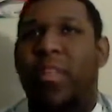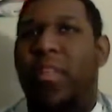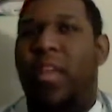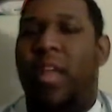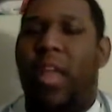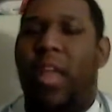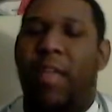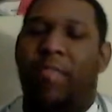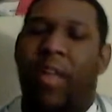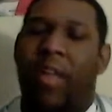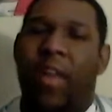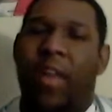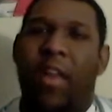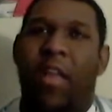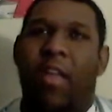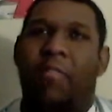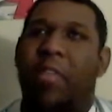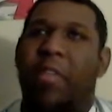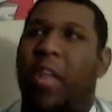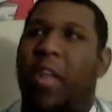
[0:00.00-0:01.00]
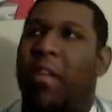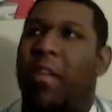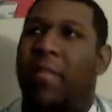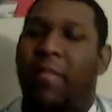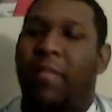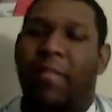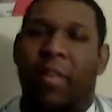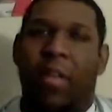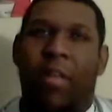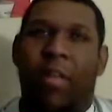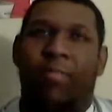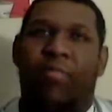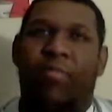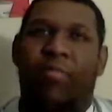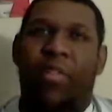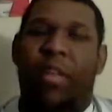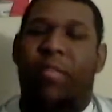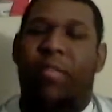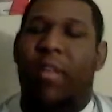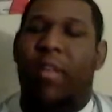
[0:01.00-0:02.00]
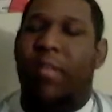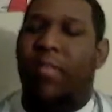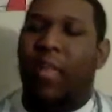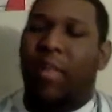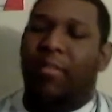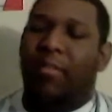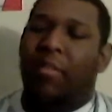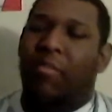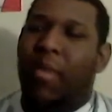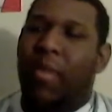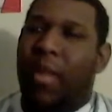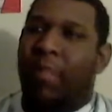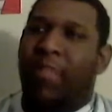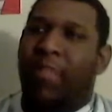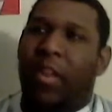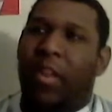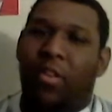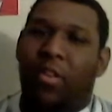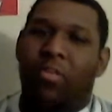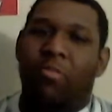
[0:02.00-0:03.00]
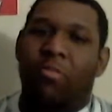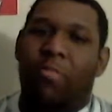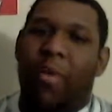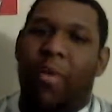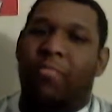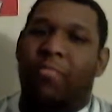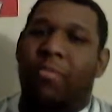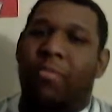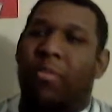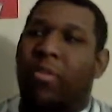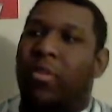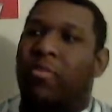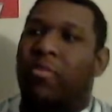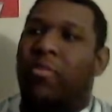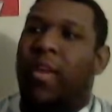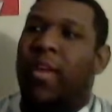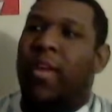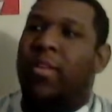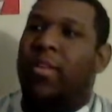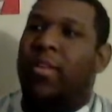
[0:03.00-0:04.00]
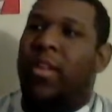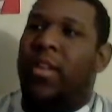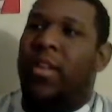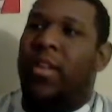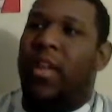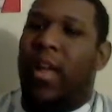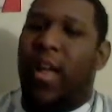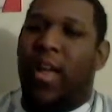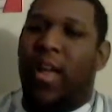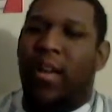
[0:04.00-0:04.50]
If these two people, you know, Renji